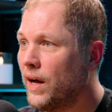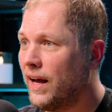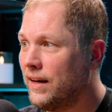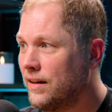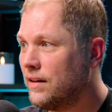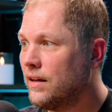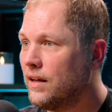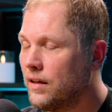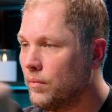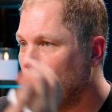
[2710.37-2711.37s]
But,
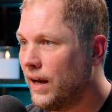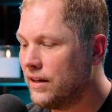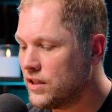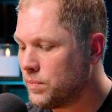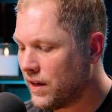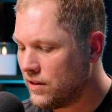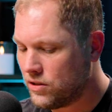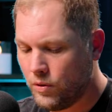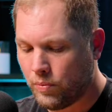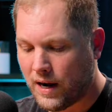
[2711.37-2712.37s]
but just because
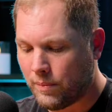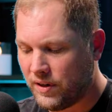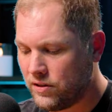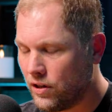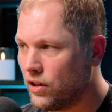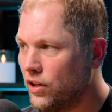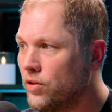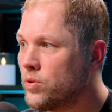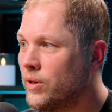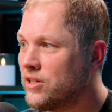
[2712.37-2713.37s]
two properties are
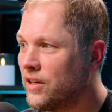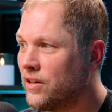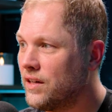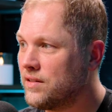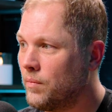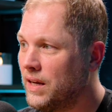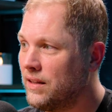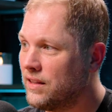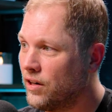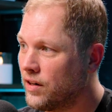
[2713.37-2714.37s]
close to each other doesn't
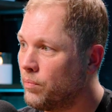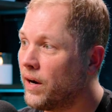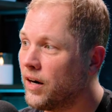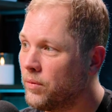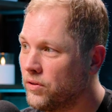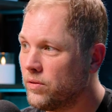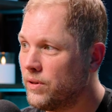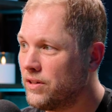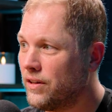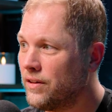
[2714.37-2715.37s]
mean that they're comparable to
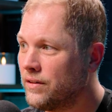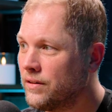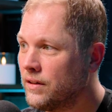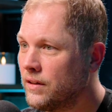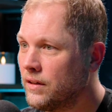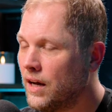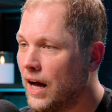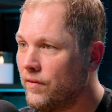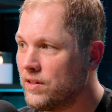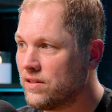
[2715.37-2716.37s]
each other. Mm-hmm.
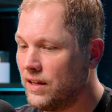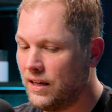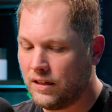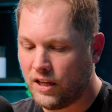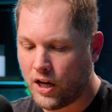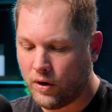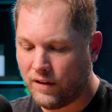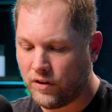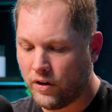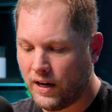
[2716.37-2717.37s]
Obviously, you know,
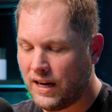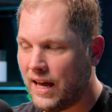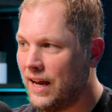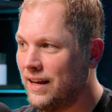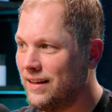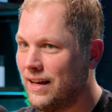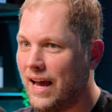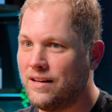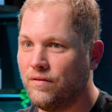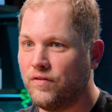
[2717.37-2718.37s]
if you're in a,
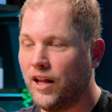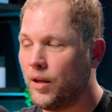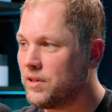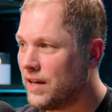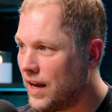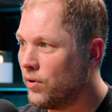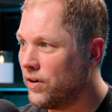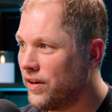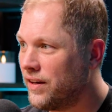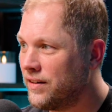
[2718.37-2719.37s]
a developed
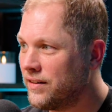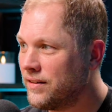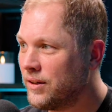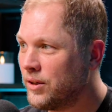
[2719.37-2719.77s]
neighborhood